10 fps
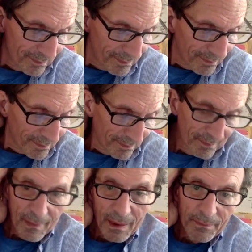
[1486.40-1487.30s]
therapy
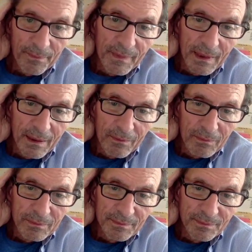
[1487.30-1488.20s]
represents
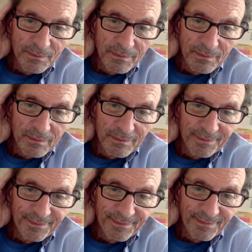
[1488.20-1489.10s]
nowadays in the
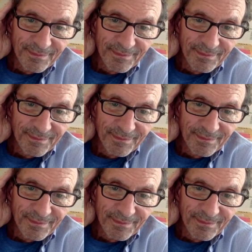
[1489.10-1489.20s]
world?